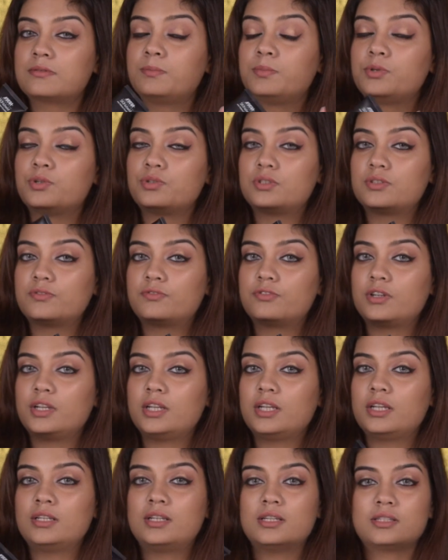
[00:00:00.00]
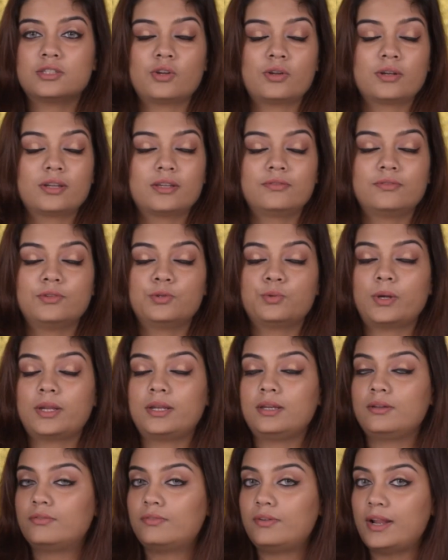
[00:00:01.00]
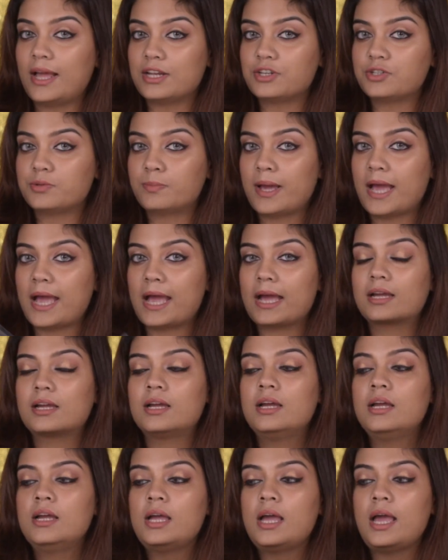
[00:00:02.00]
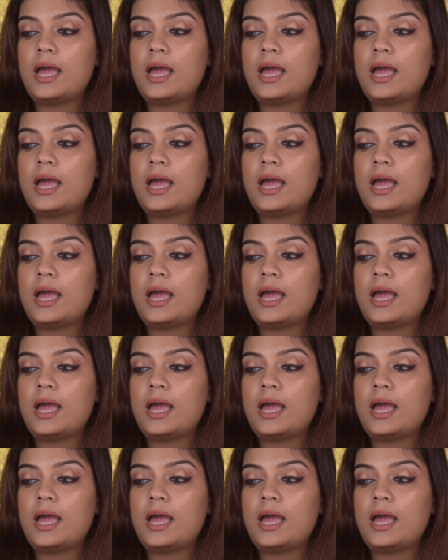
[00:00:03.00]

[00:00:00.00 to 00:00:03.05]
beautifully, does not give you any flashback,